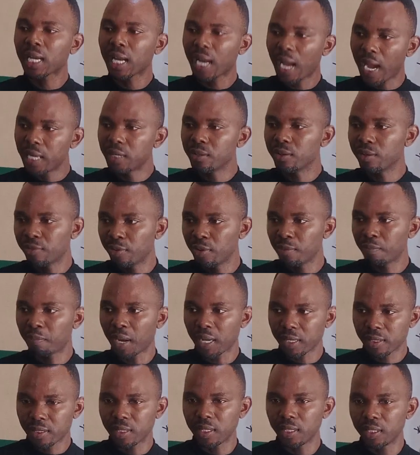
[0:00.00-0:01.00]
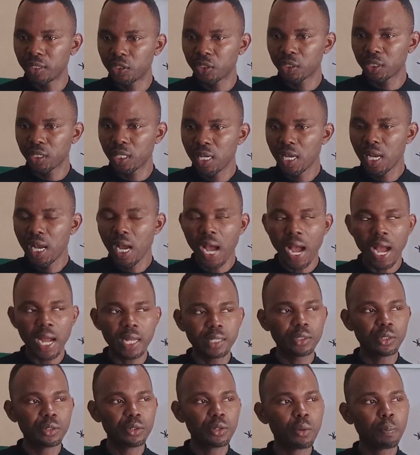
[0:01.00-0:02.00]
kind of a passage.
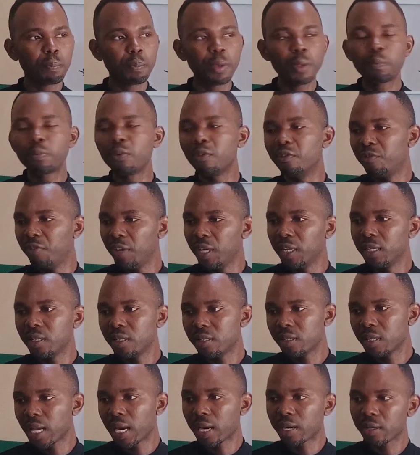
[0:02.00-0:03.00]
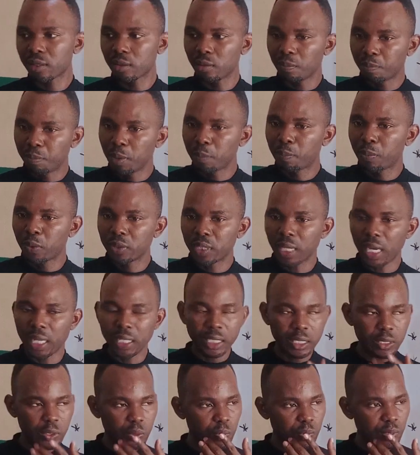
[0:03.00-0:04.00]
And you know, people varies. There are some people that
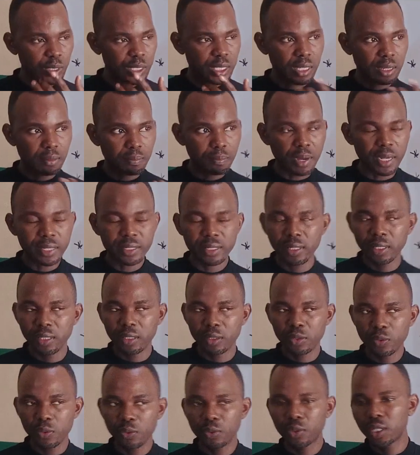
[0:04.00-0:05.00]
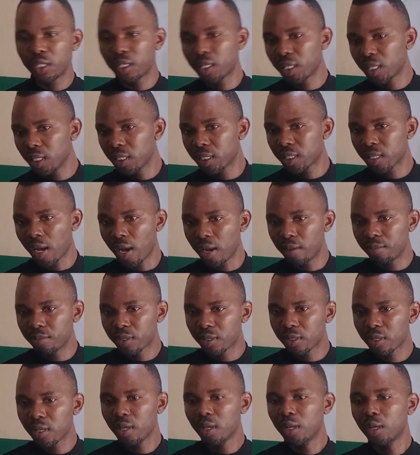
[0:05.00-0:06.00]
need to read a passage 2 to 3
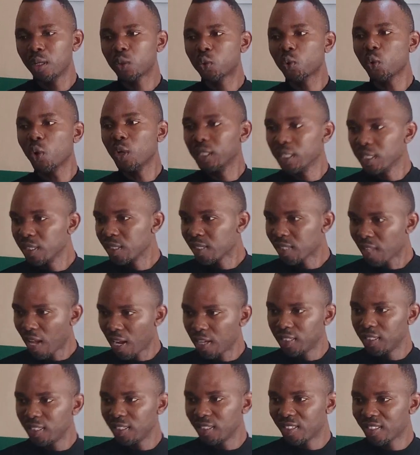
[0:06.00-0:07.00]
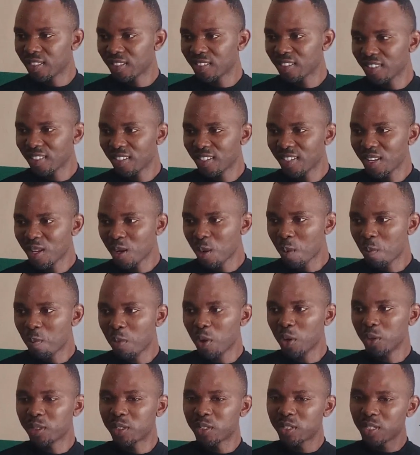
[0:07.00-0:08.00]
times to understand it.
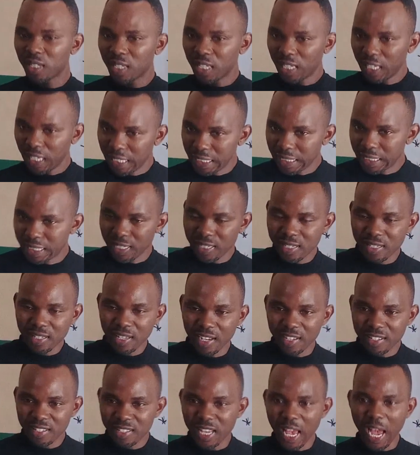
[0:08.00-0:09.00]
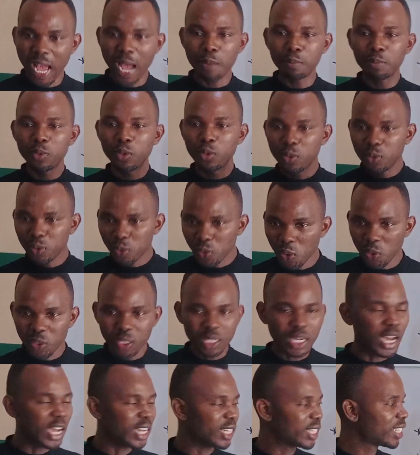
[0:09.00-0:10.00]
But in this exam, you know
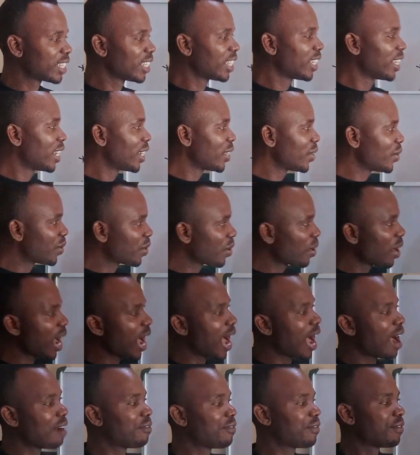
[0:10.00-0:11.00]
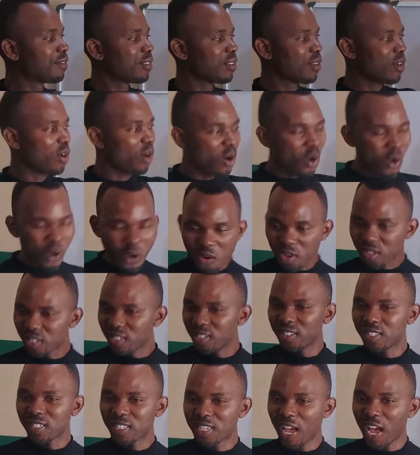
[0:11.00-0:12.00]
that you don't have all
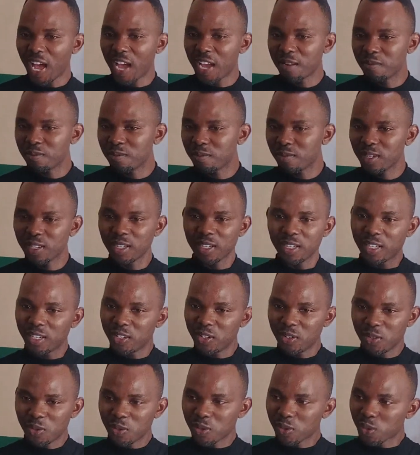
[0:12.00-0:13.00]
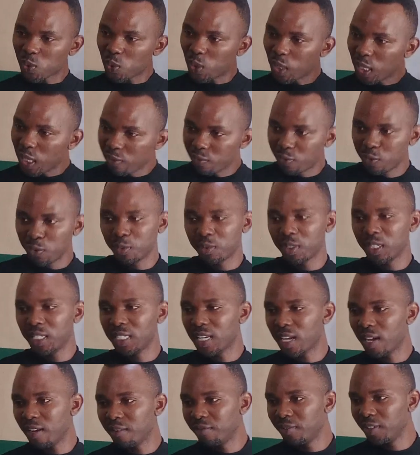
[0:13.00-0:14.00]
the time, you know, to even
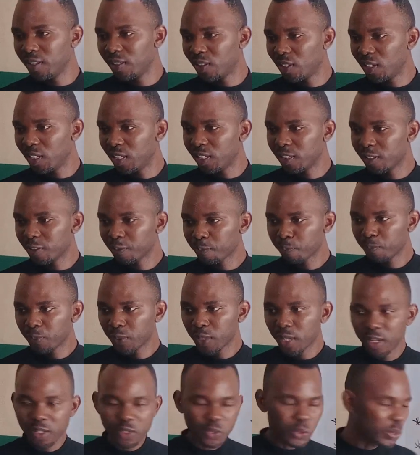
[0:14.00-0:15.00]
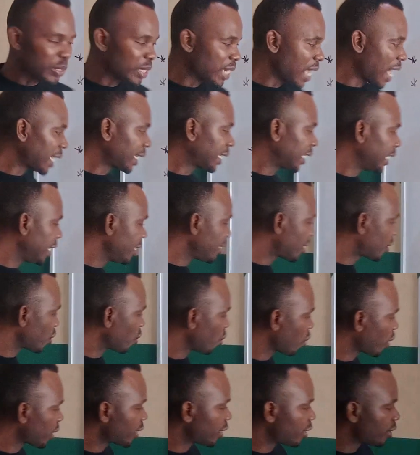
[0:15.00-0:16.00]
read everything. So that leads to
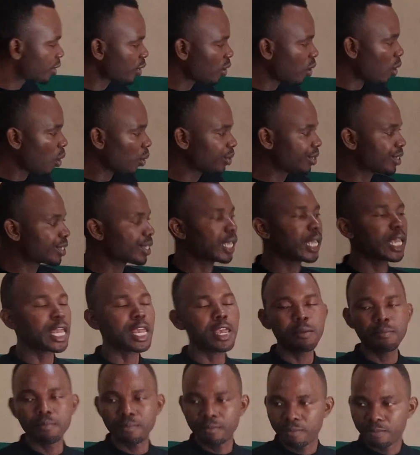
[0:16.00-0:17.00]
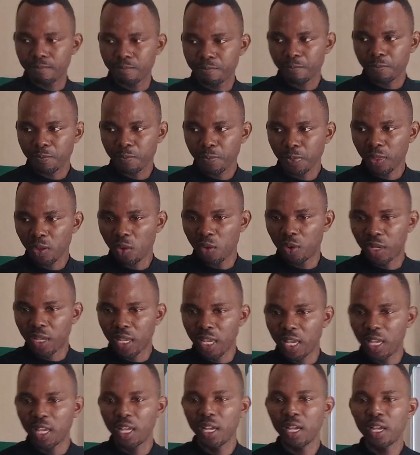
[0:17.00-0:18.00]
what is called skim.
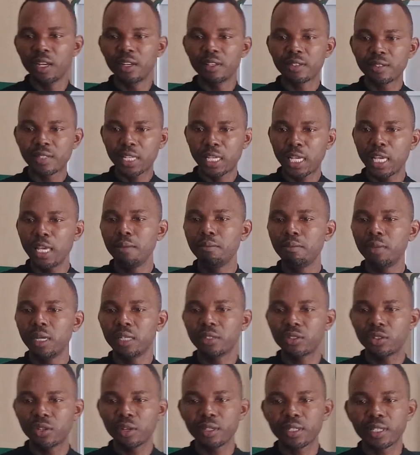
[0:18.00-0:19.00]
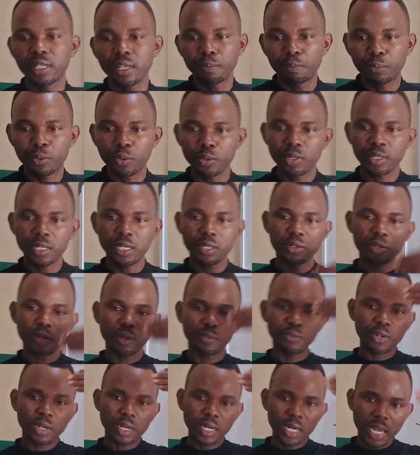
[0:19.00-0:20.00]
Okay, skim is just a process
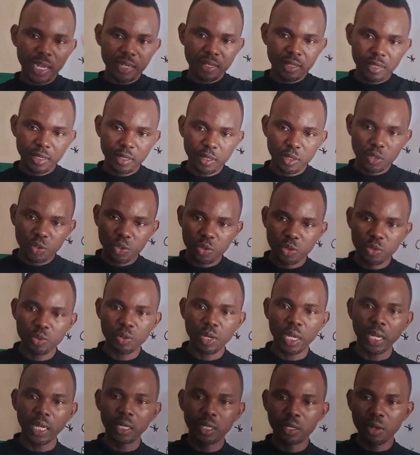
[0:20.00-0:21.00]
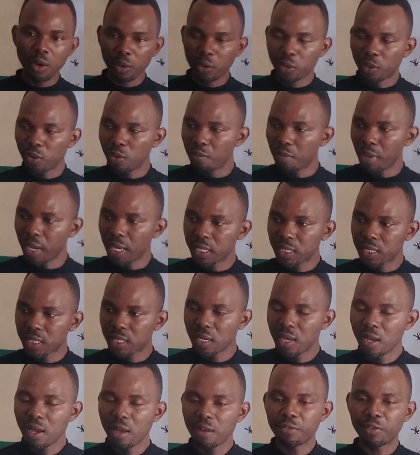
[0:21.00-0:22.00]
of glancing through a document
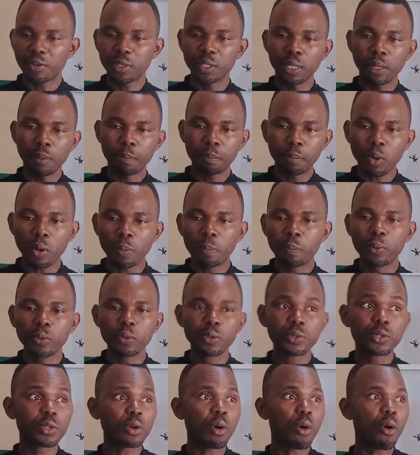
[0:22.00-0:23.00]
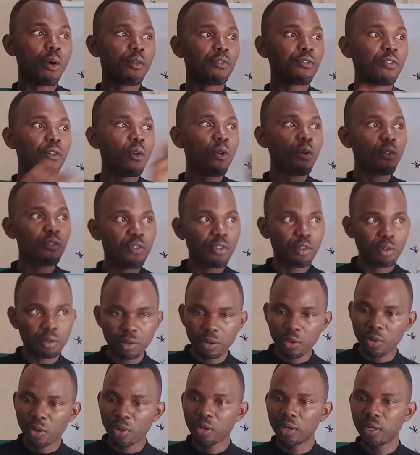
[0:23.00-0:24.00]
for the purpose of
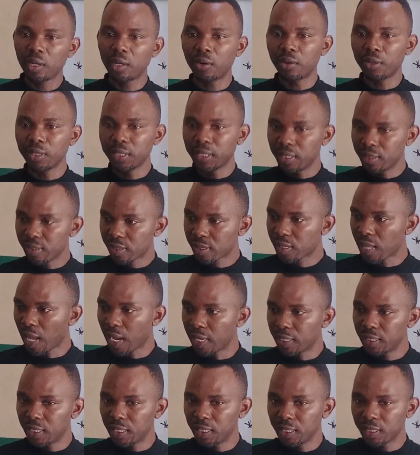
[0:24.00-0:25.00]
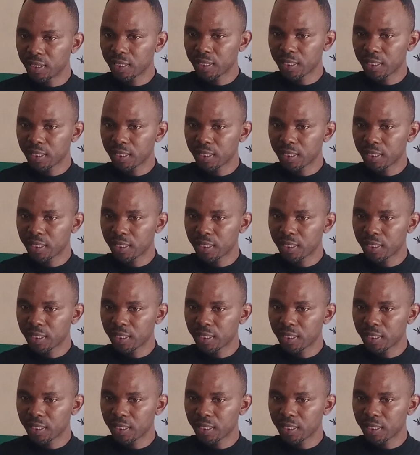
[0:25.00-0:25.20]
overall understanding.